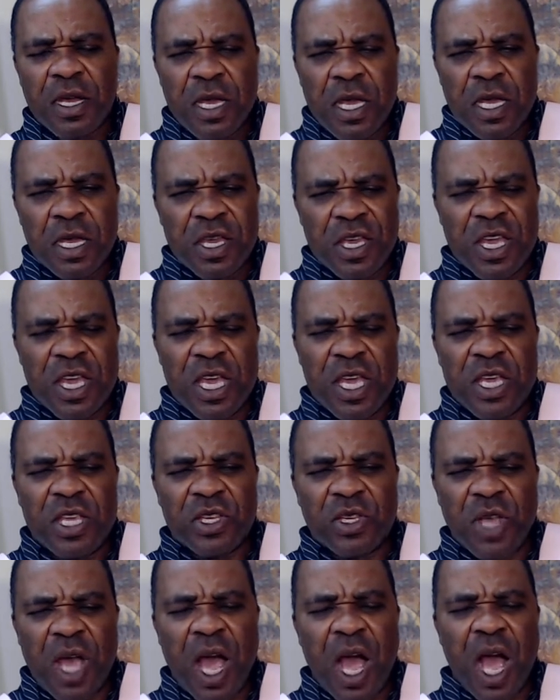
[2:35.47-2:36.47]

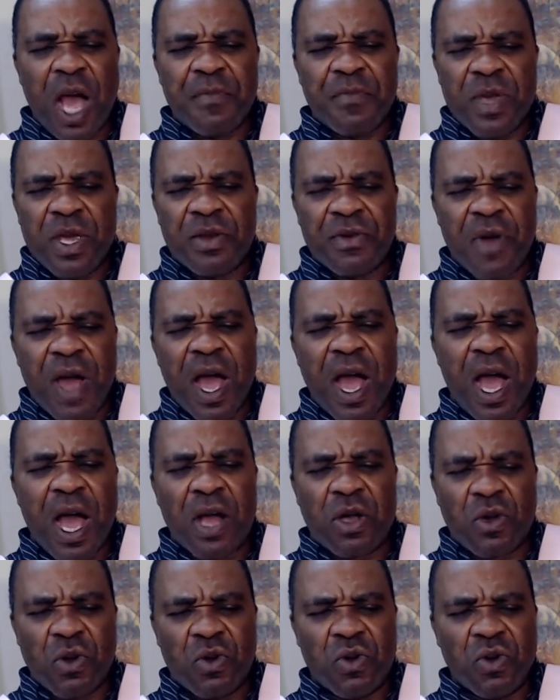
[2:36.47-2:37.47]
He's a
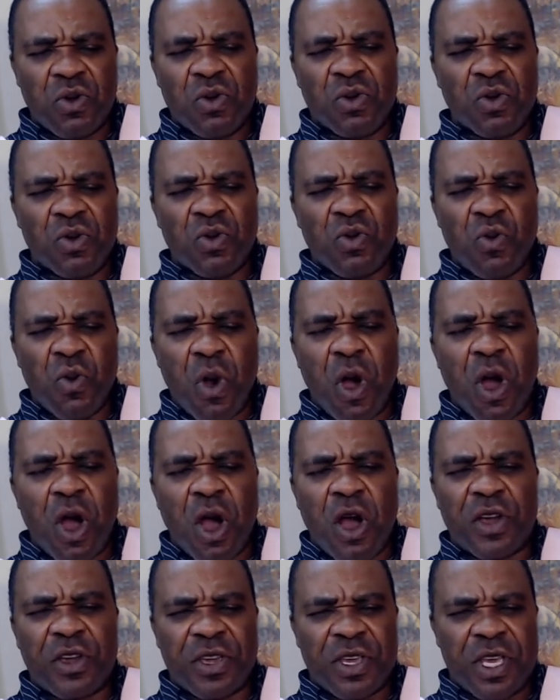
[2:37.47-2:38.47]
miracle
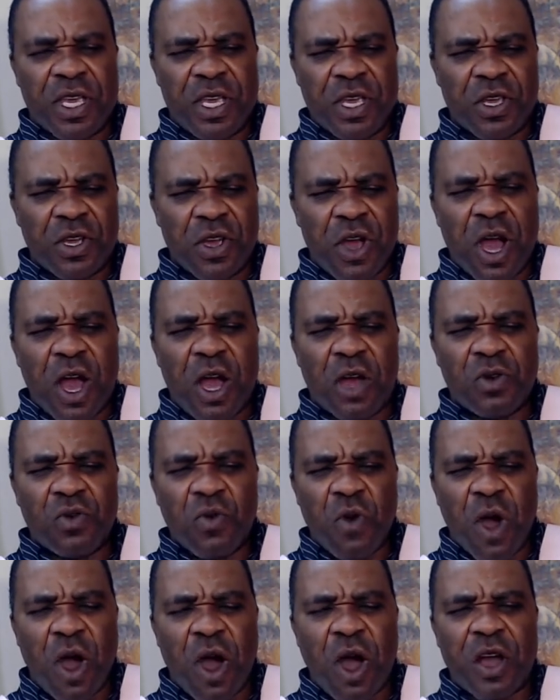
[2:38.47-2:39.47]
walking God,
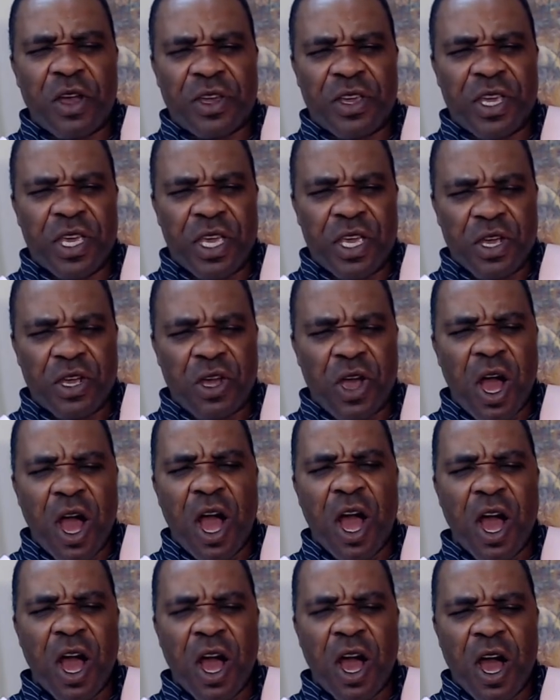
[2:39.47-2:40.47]
walking
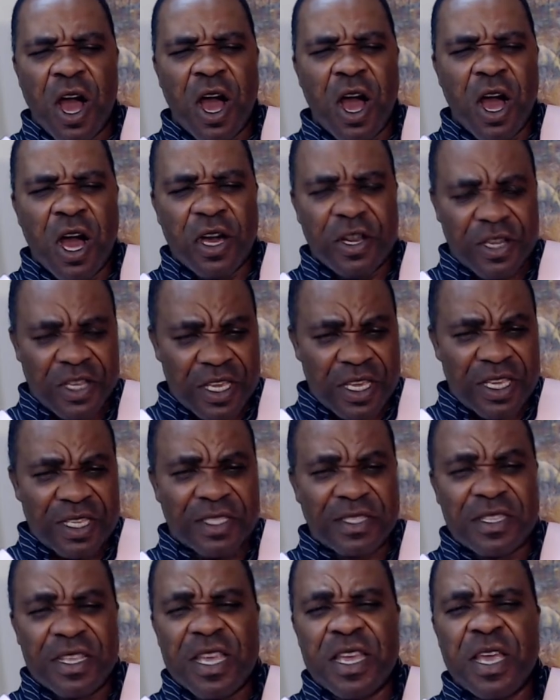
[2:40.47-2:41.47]
God.
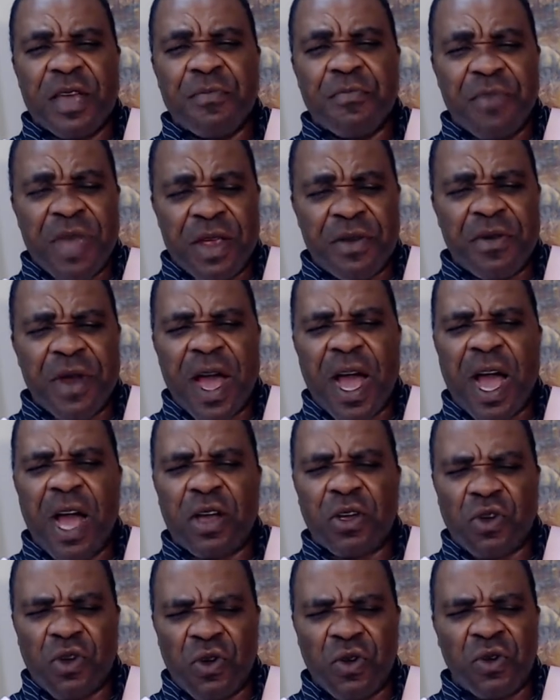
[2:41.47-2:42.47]
He's the
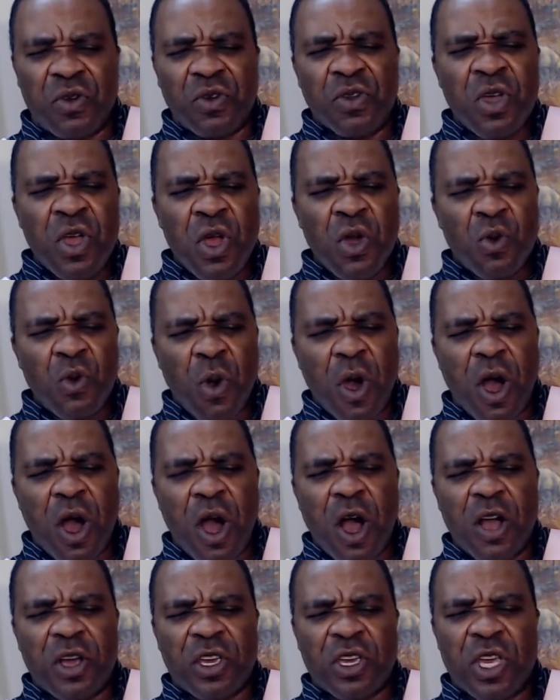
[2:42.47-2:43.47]
miracle
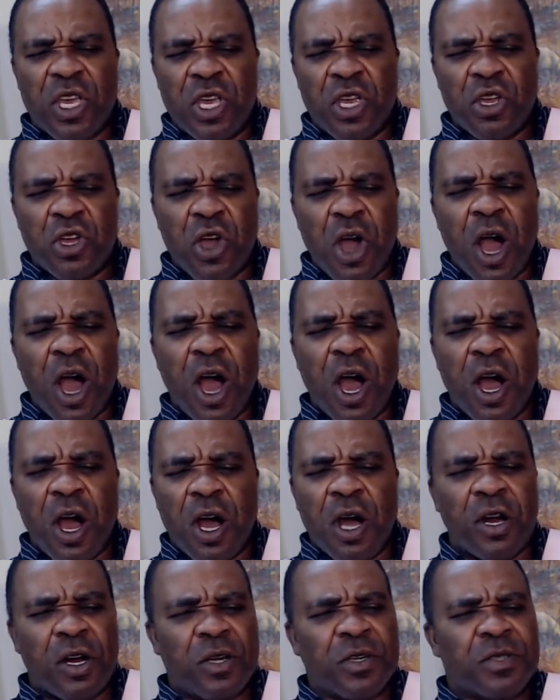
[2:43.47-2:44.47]
walking
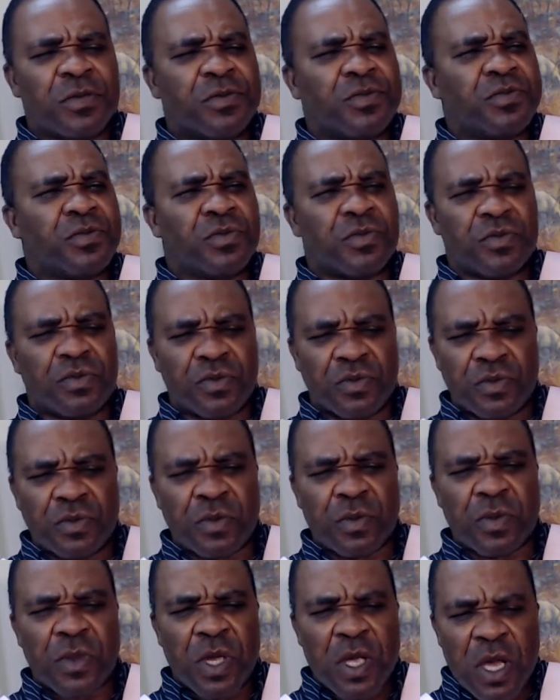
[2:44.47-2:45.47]
God.
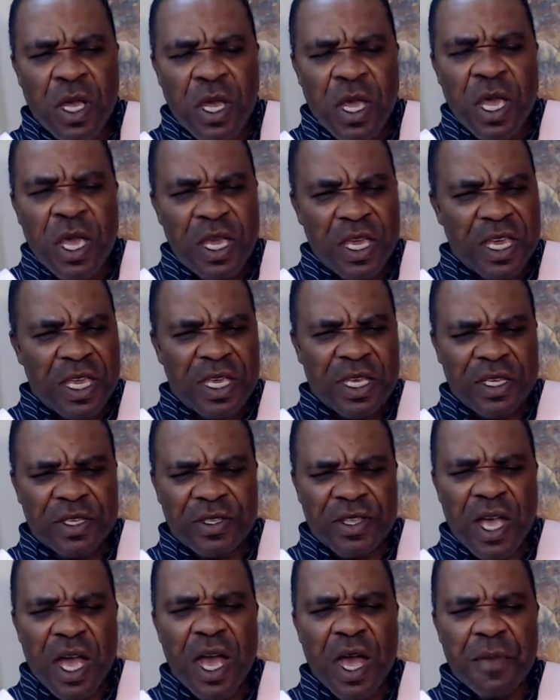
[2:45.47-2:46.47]
He's
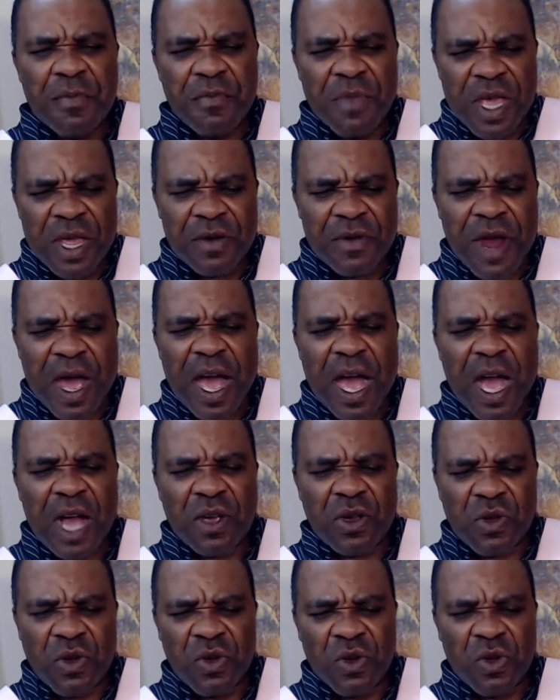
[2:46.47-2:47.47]
the
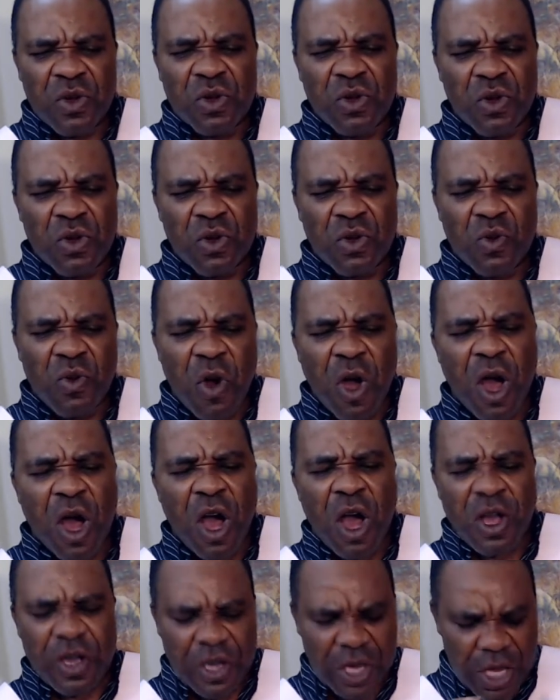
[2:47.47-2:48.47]
miracle
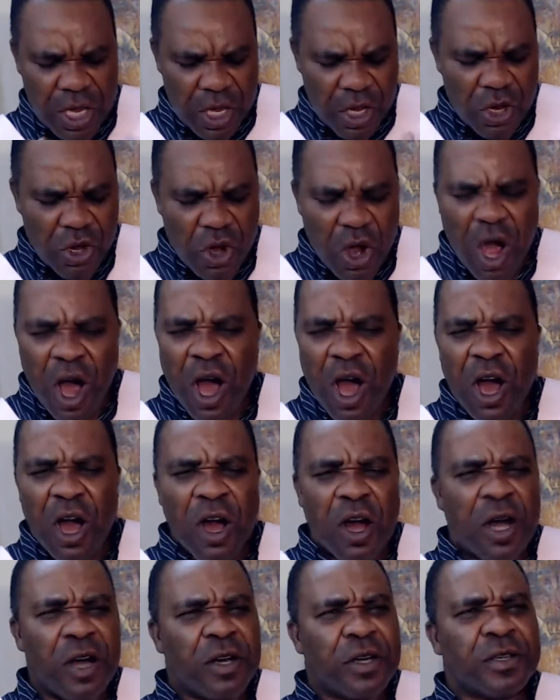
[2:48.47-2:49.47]
walking
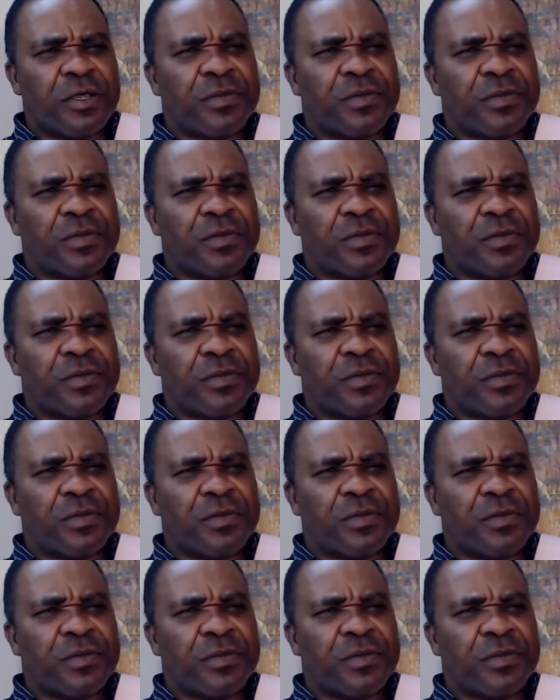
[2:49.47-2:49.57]
God.